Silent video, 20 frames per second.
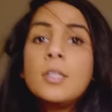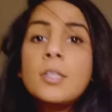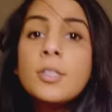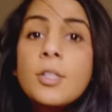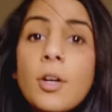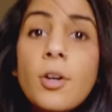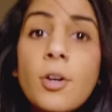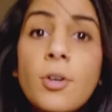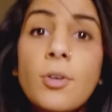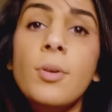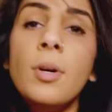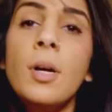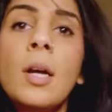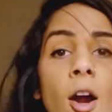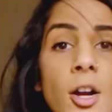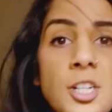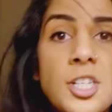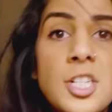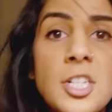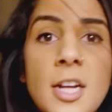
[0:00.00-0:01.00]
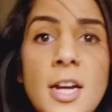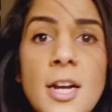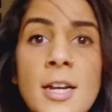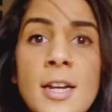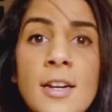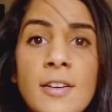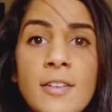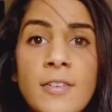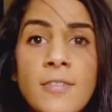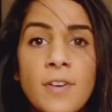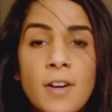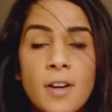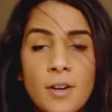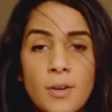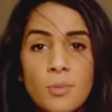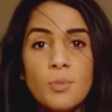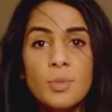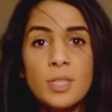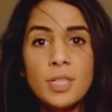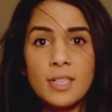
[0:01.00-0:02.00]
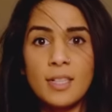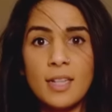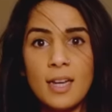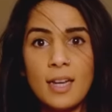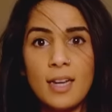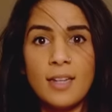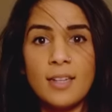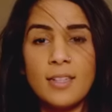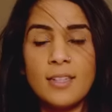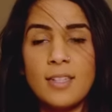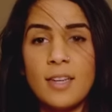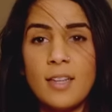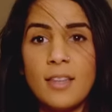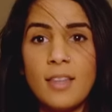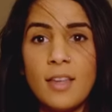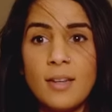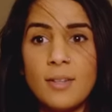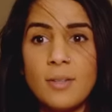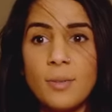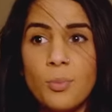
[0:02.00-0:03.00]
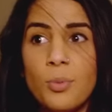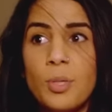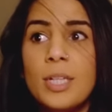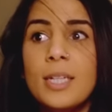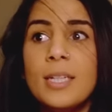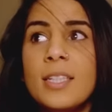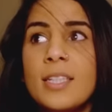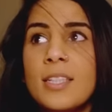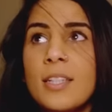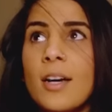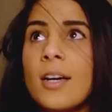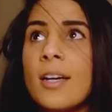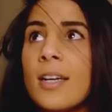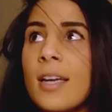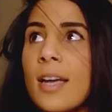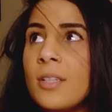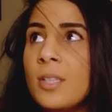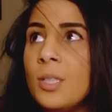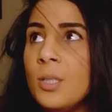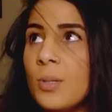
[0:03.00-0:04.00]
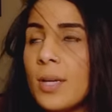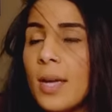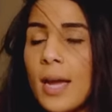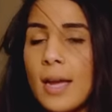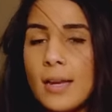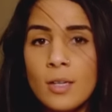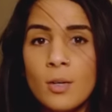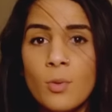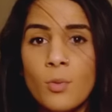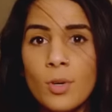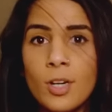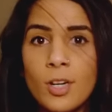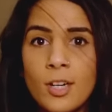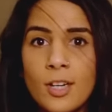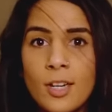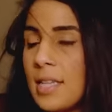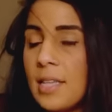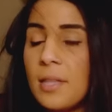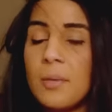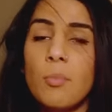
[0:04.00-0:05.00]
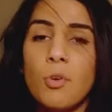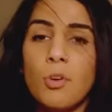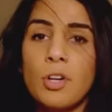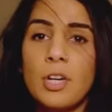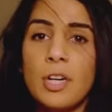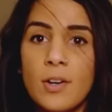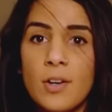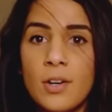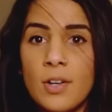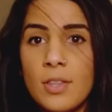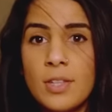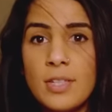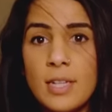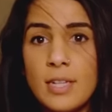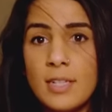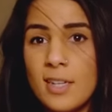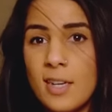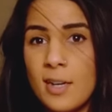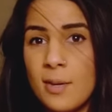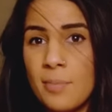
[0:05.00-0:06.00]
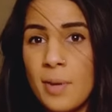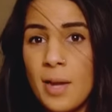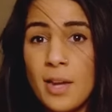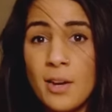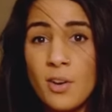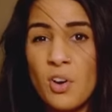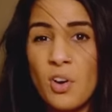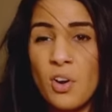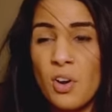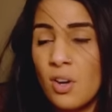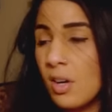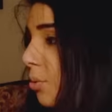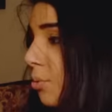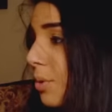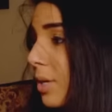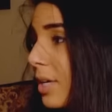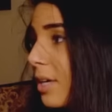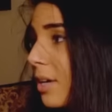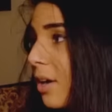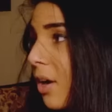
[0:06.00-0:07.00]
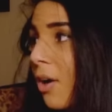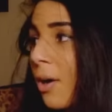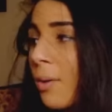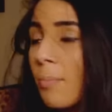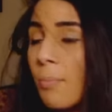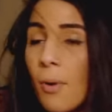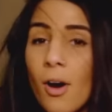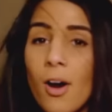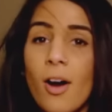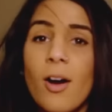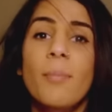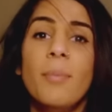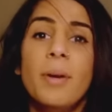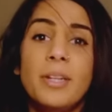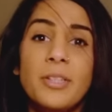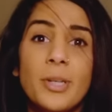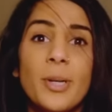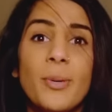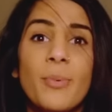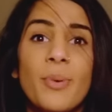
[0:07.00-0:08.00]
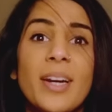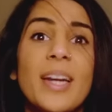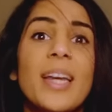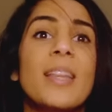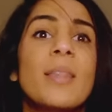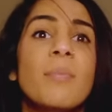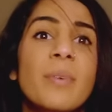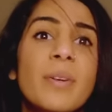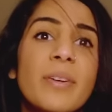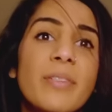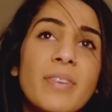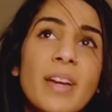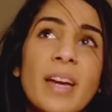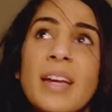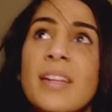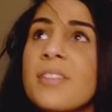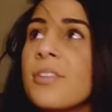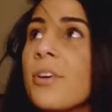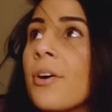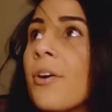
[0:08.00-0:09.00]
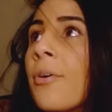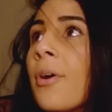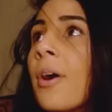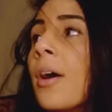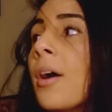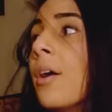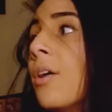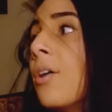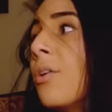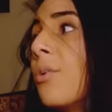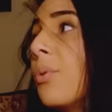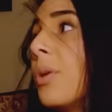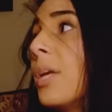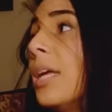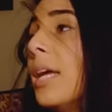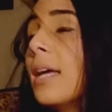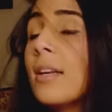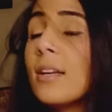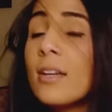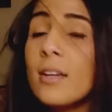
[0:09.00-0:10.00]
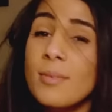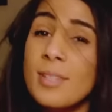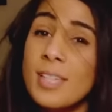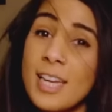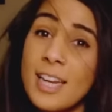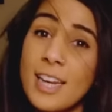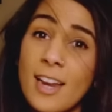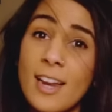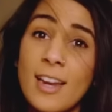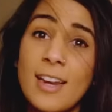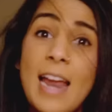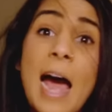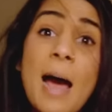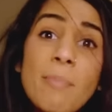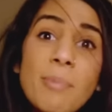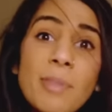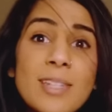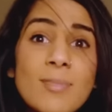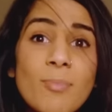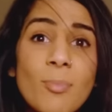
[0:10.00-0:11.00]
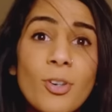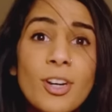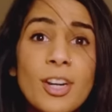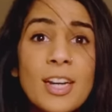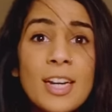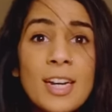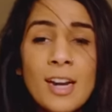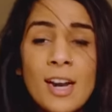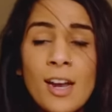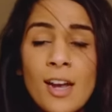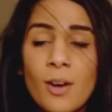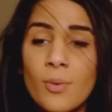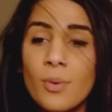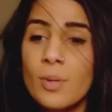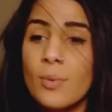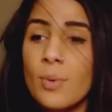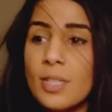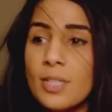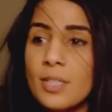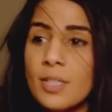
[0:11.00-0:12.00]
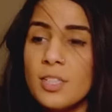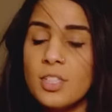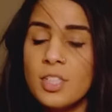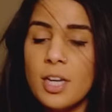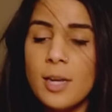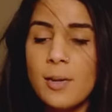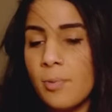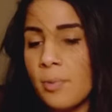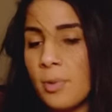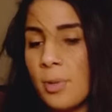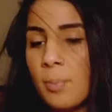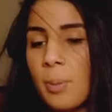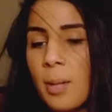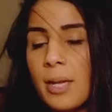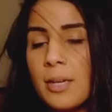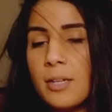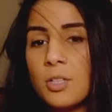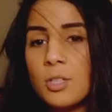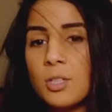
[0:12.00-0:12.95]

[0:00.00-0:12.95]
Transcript: So, Harjit and I have realized that we suck at doing any work in the morning or in the daytime at all. We are bomb at doing work in the middle of the night, so we ended up taking a nap this morning. We went to the gym, we were planning